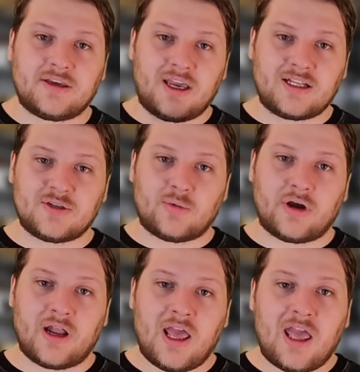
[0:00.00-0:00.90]
he hits
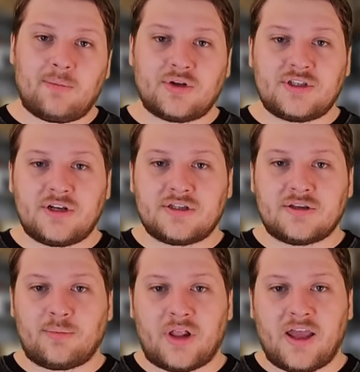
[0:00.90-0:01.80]
one and puts it into
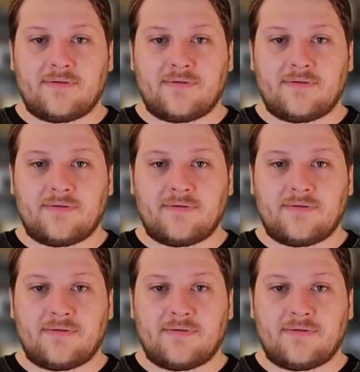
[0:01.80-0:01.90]
play for